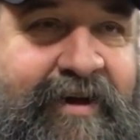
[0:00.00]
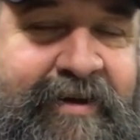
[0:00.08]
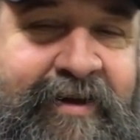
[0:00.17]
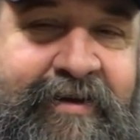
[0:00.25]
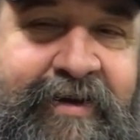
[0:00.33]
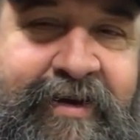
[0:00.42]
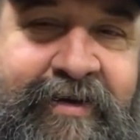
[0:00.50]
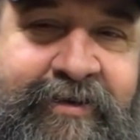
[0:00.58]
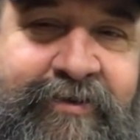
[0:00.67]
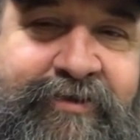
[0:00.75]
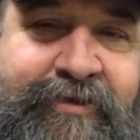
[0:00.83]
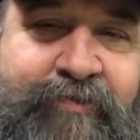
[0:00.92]
I kind of got a
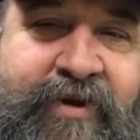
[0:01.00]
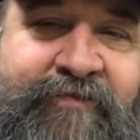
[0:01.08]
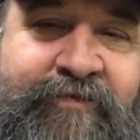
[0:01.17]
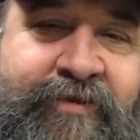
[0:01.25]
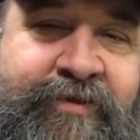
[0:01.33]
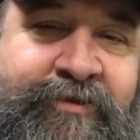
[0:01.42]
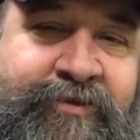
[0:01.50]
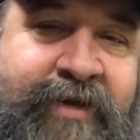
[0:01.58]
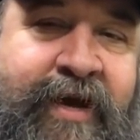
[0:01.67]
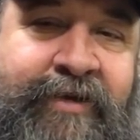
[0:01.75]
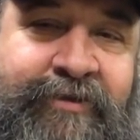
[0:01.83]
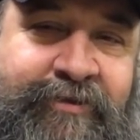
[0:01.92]
new respect for
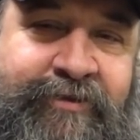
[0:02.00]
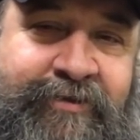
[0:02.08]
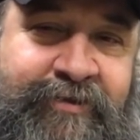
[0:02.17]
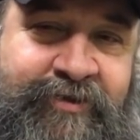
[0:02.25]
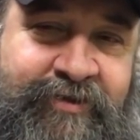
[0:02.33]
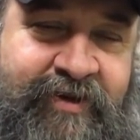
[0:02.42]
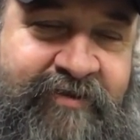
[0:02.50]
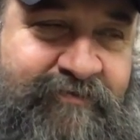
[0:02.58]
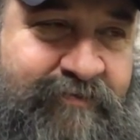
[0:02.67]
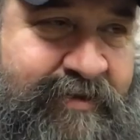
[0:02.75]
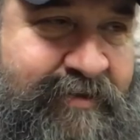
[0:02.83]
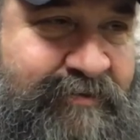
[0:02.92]
newscasters and stuff.
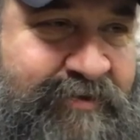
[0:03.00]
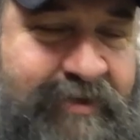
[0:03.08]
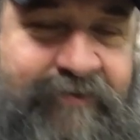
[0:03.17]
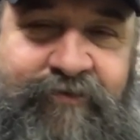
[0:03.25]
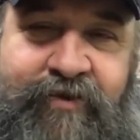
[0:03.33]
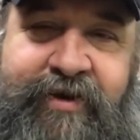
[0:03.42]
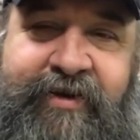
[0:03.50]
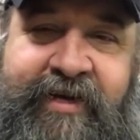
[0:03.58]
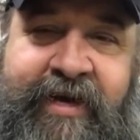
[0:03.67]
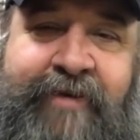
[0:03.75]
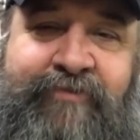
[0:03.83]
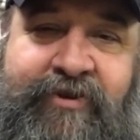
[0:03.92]
You know, sitting in front of a
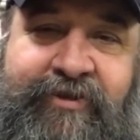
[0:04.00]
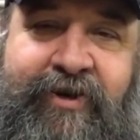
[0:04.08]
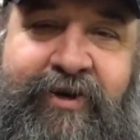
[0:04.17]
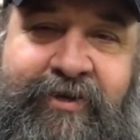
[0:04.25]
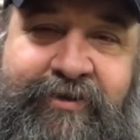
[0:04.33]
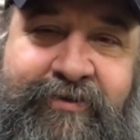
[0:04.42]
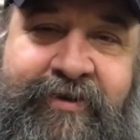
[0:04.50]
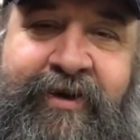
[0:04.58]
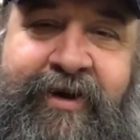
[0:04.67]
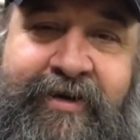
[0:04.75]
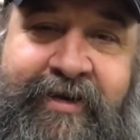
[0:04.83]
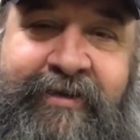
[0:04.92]
camera talking to an
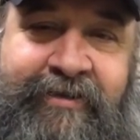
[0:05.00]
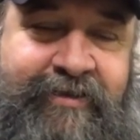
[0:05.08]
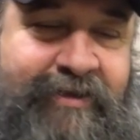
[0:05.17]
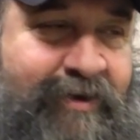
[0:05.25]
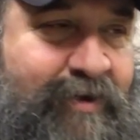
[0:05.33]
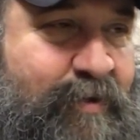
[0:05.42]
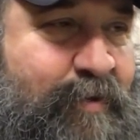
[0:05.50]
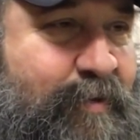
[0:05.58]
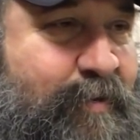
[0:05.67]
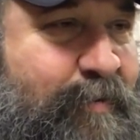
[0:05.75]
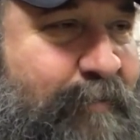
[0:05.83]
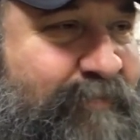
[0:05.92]
audience,
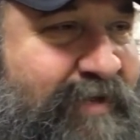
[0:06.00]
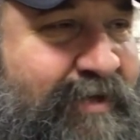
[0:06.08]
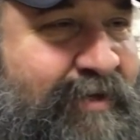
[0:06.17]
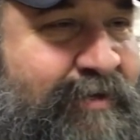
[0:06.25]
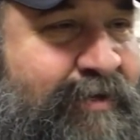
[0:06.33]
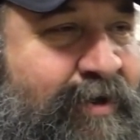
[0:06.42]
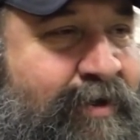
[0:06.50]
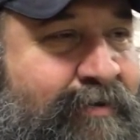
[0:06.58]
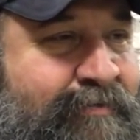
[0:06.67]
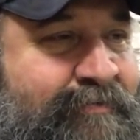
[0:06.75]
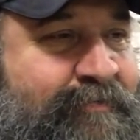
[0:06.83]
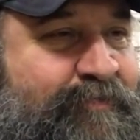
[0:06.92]
and
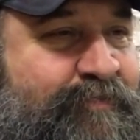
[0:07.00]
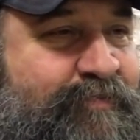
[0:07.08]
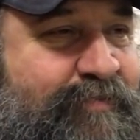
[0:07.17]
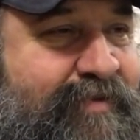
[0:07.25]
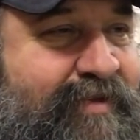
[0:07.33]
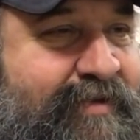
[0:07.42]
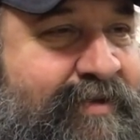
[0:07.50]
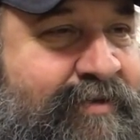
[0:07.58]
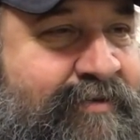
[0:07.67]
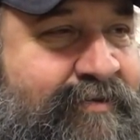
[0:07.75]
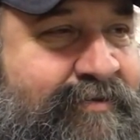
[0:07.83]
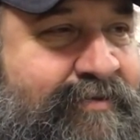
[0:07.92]
uh, you
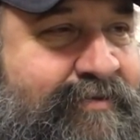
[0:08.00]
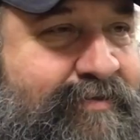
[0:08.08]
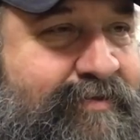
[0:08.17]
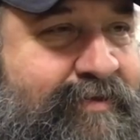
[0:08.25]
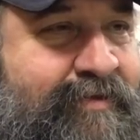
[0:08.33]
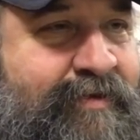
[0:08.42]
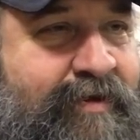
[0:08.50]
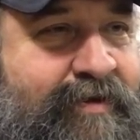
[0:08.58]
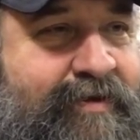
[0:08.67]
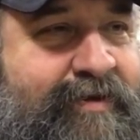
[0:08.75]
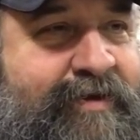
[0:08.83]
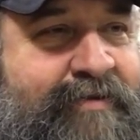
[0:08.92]
know, it's and uh,
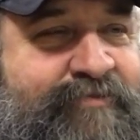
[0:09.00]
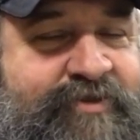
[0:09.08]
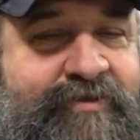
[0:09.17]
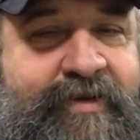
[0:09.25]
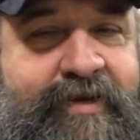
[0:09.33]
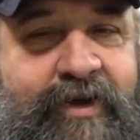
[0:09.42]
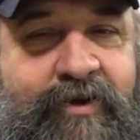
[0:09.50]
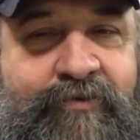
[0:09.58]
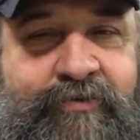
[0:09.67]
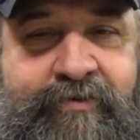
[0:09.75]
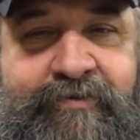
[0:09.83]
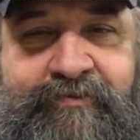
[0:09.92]
and I'm sure they go
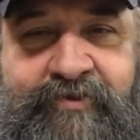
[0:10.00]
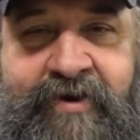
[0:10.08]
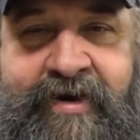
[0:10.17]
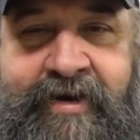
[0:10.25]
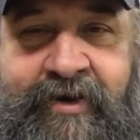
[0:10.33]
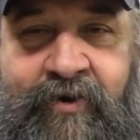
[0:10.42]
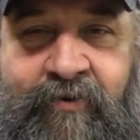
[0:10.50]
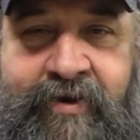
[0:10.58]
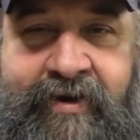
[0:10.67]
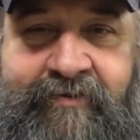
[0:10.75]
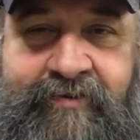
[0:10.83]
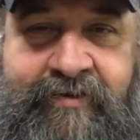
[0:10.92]
through some training or
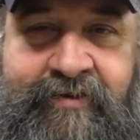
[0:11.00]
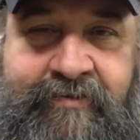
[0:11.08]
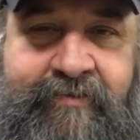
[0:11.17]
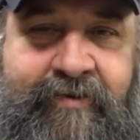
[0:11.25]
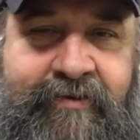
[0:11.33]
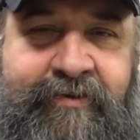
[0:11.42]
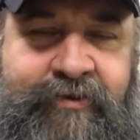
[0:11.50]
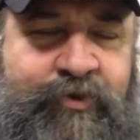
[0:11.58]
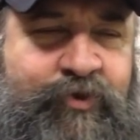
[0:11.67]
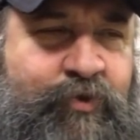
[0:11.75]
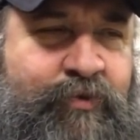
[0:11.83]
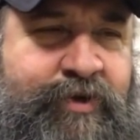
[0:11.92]
whatever. And well,
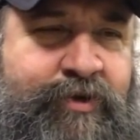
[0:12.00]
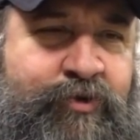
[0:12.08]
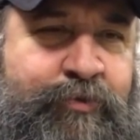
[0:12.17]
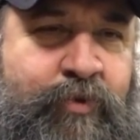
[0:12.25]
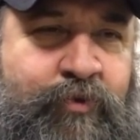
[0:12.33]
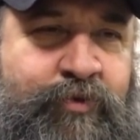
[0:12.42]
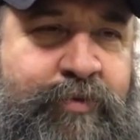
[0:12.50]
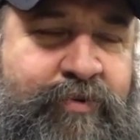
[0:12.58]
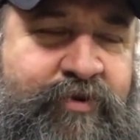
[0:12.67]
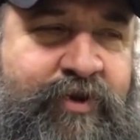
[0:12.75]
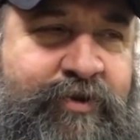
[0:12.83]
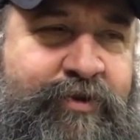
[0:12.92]
this is the way you're supposed to
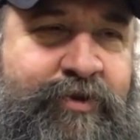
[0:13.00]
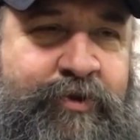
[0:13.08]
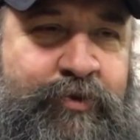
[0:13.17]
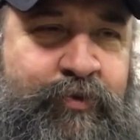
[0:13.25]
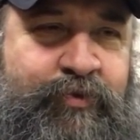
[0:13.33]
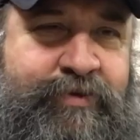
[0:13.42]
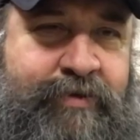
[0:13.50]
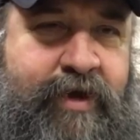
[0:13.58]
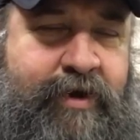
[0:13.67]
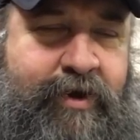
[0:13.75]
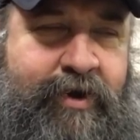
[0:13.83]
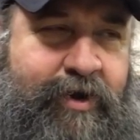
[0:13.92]
present the news and da
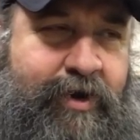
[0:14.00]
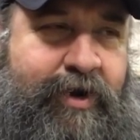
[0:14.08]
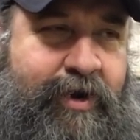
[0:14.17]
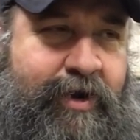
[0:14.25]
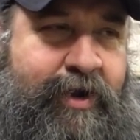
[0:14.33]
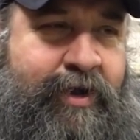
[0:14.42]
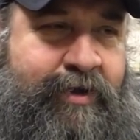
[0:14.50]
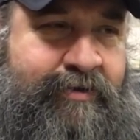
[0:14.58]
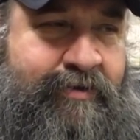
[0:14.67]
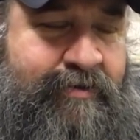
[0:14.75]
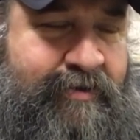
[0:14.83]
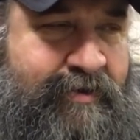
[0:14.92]
da da da, da
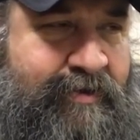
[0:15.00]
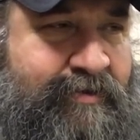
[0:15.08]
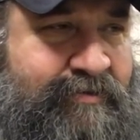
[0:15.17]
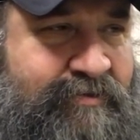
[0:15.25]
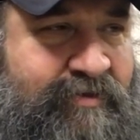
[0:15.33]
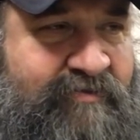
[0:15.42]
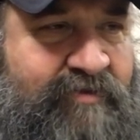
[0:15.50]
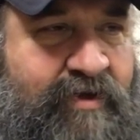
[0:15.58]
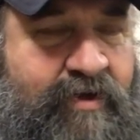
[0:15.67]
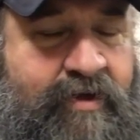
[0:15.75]
all that kind of stuff.